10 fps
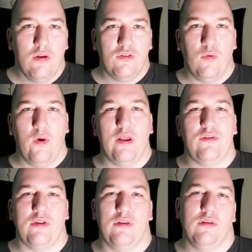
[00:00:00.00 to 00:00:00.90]
So what
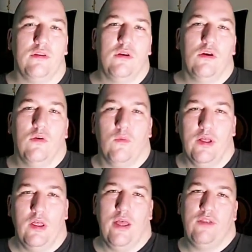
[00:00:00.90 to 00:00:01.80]
is it?
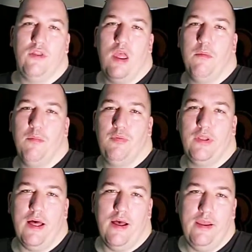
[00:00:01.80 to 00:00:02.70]
Well, as the name
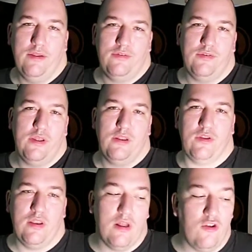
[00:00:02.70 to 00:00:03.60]
implies, it
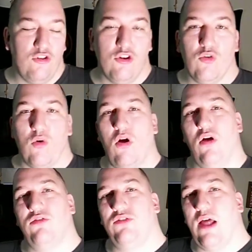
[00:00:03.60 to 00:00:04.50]
is a dungeon
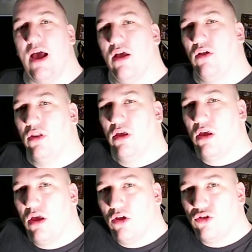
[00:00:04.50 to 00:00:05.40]
crawl style
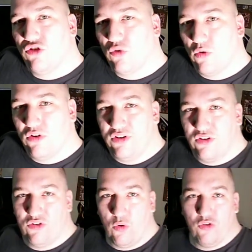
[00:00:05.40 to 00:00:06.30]
swords
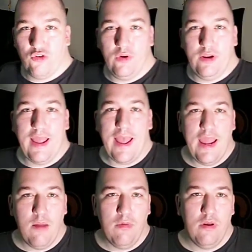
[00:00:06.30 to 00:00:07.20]
and sorcery
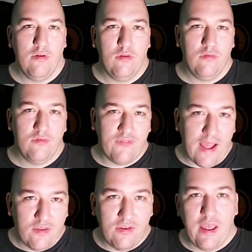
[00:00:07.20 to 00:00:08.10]
game,
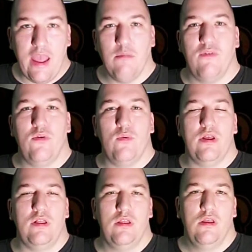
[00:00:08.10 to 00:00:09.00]
fantasy game if you
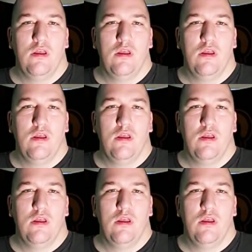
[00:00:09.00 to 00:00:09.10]
will,